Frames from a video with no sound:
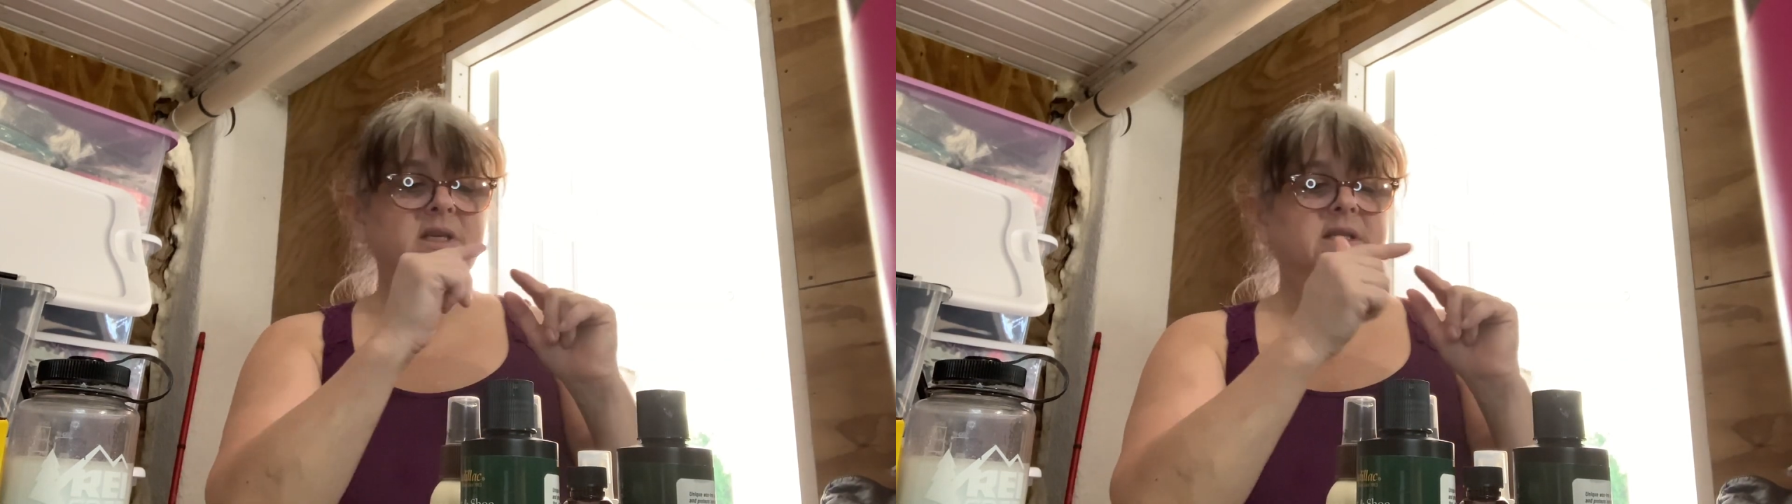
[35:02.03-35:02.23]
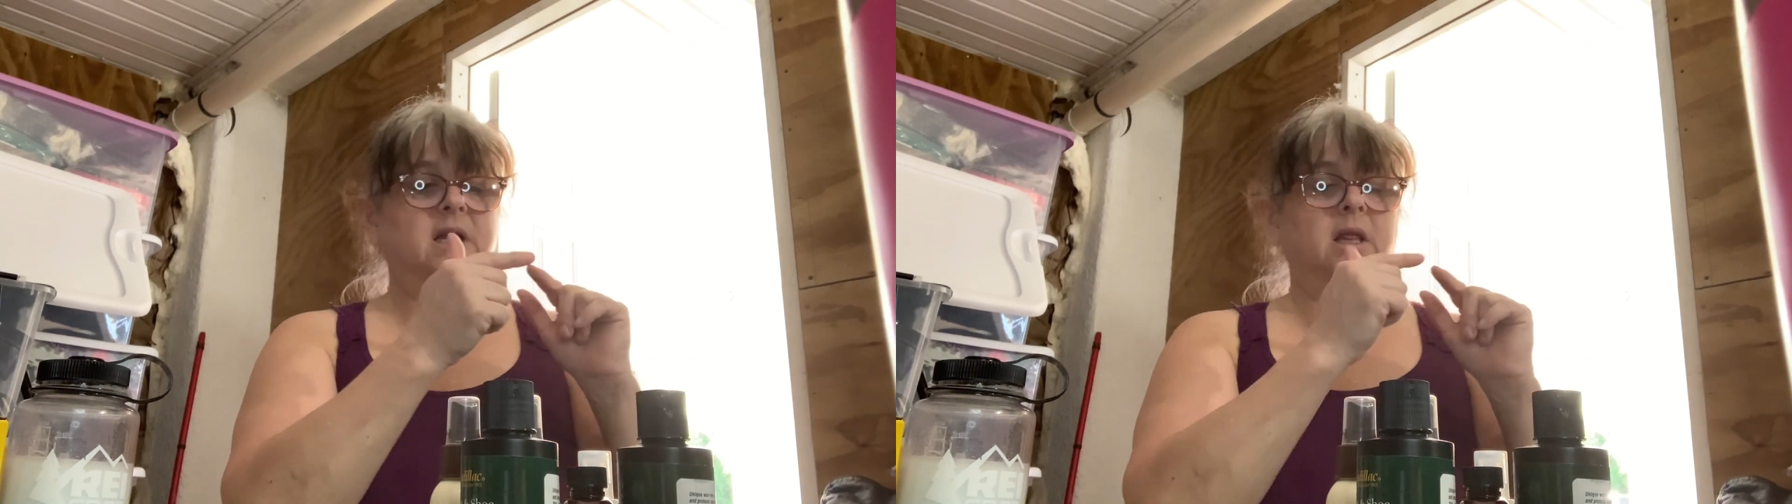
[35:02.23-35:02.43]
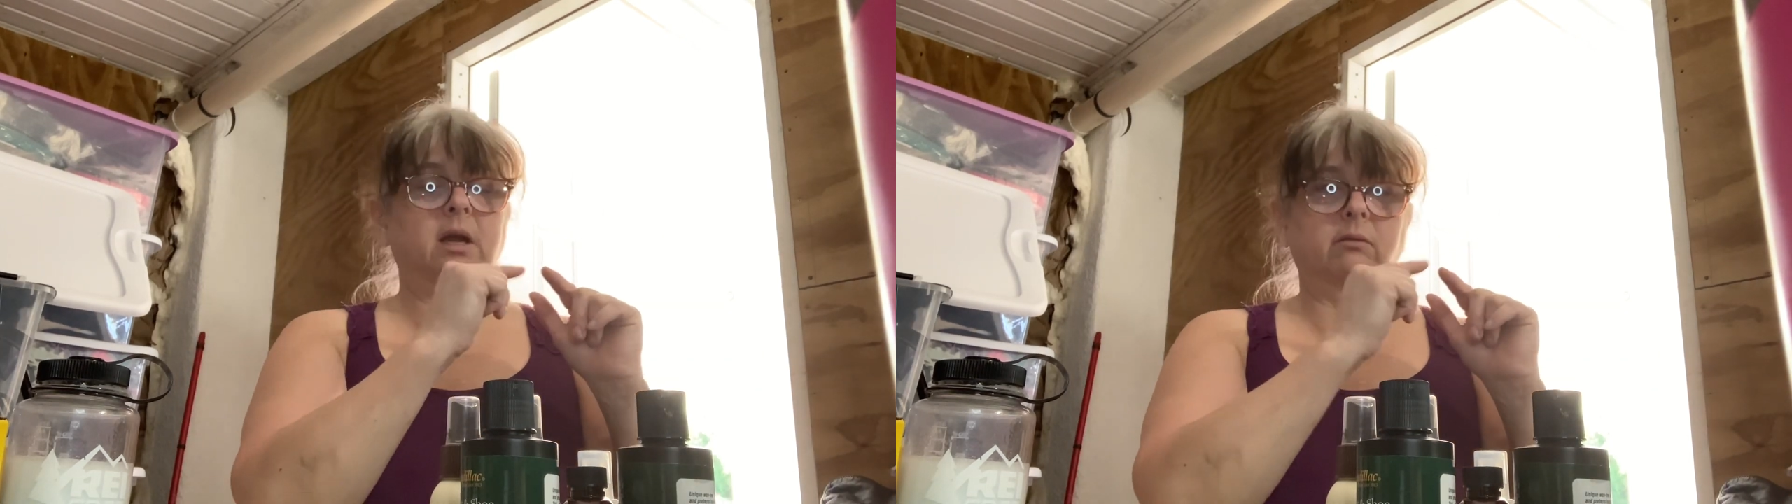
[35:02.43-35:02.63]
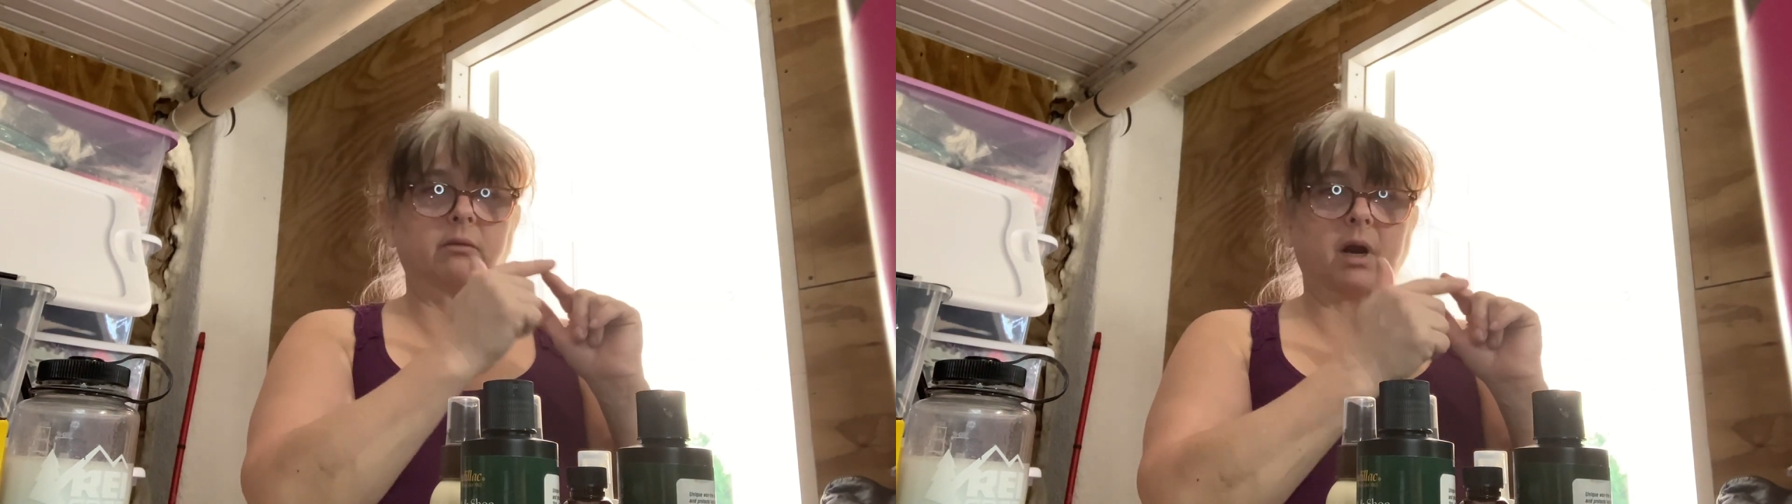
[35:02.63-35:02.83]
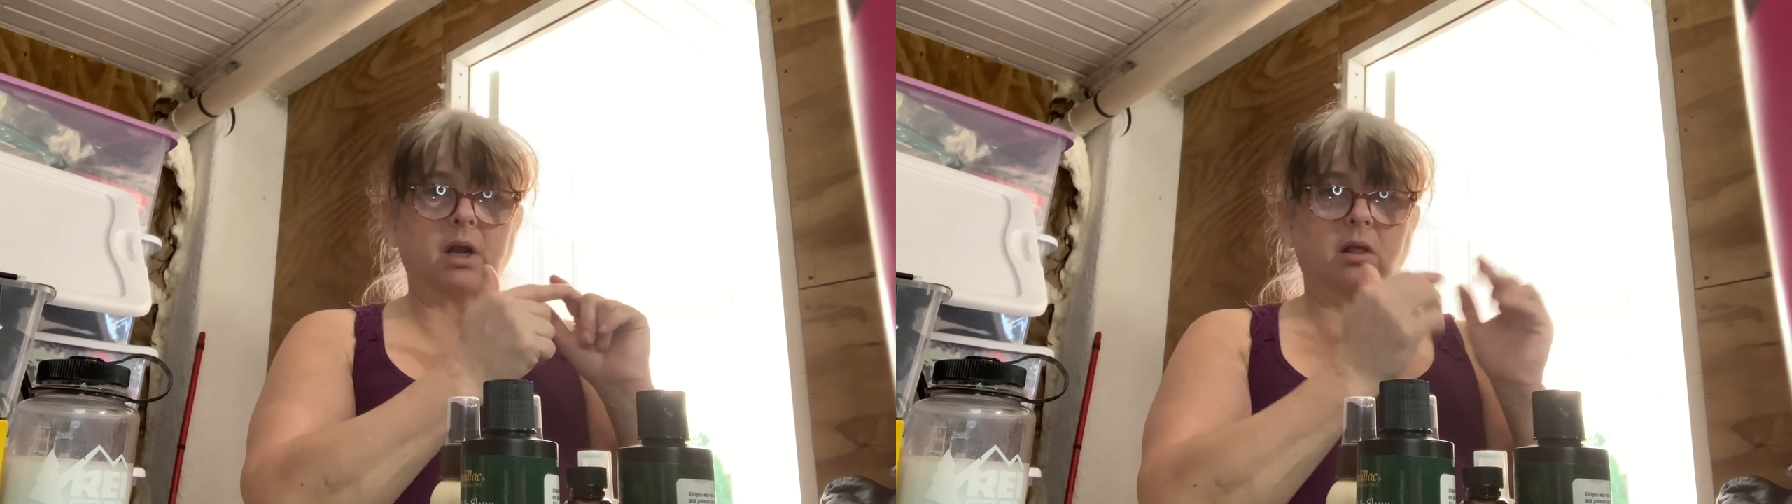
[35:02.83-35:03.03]
see it like
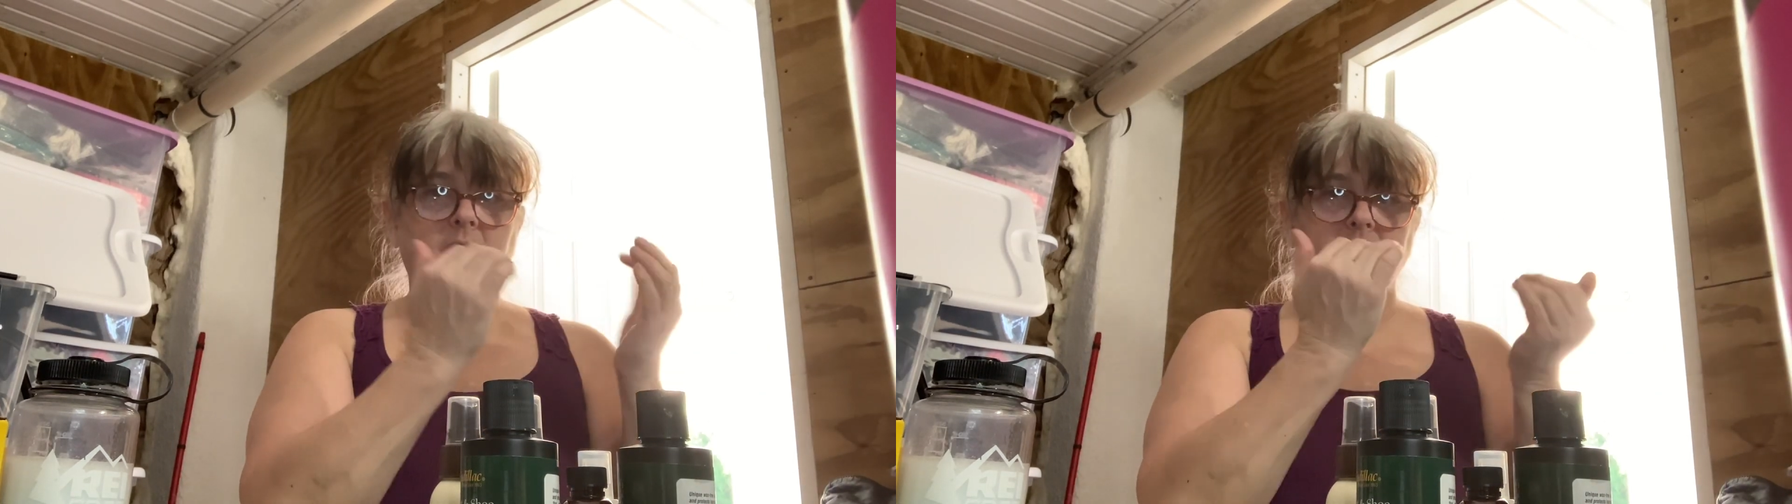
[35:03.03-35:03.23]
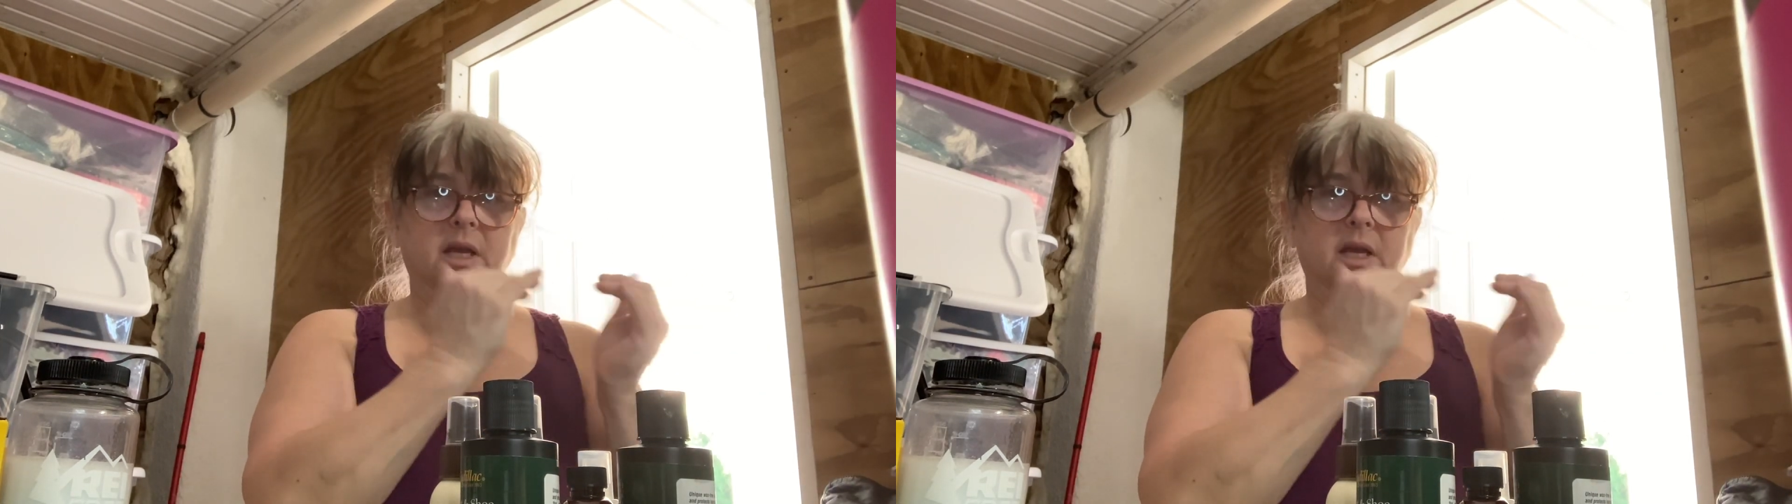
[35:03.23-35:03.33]
right along the